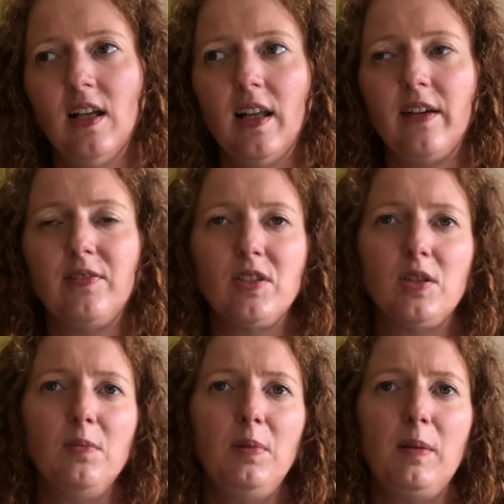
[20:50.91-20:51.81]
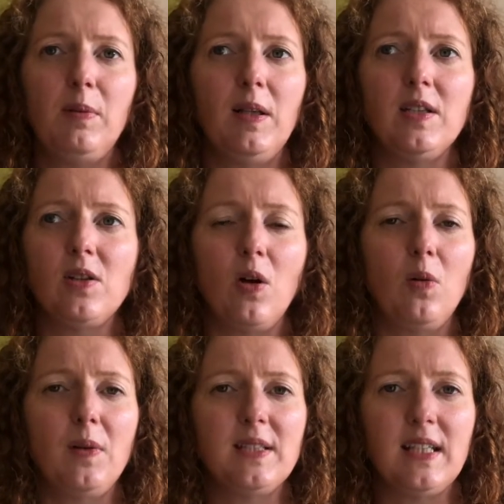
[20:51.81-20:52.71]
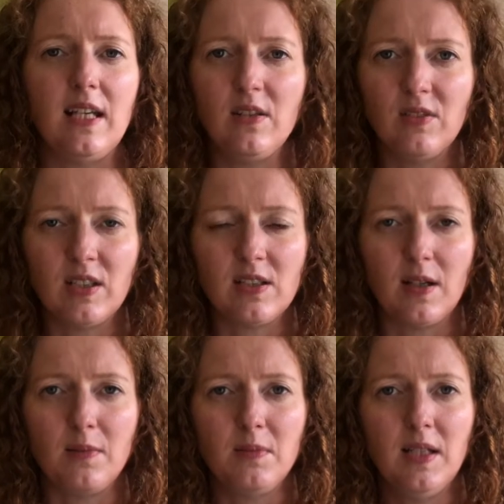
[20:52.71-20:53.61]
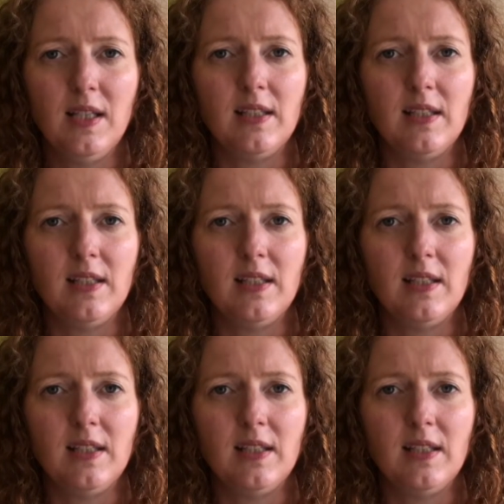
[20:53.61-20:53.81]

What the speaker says: Like for some people, it's always the evening time